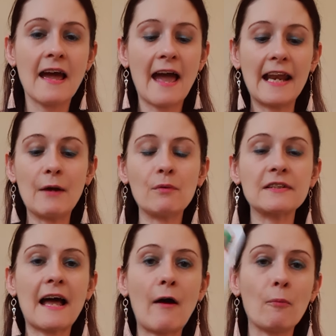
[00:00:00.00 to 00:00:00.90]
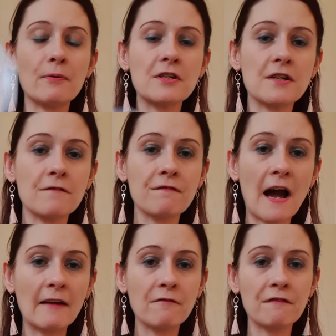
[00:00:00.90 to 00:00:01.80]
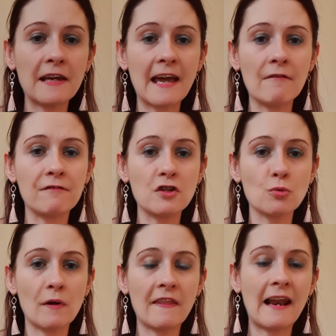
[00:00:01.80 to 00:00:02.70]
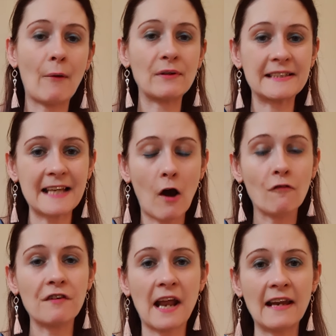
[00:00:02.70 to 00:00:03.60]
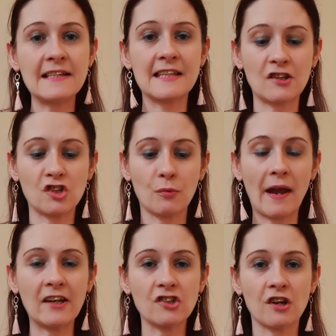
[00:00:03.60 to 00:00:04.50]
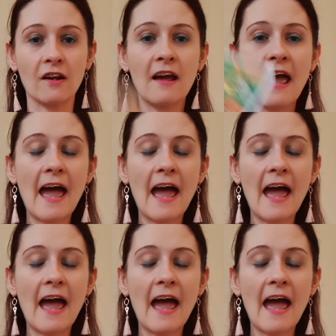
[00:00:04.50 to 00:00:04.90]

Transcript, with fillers: and it will help us to find forgiveness within ourselves in any situation.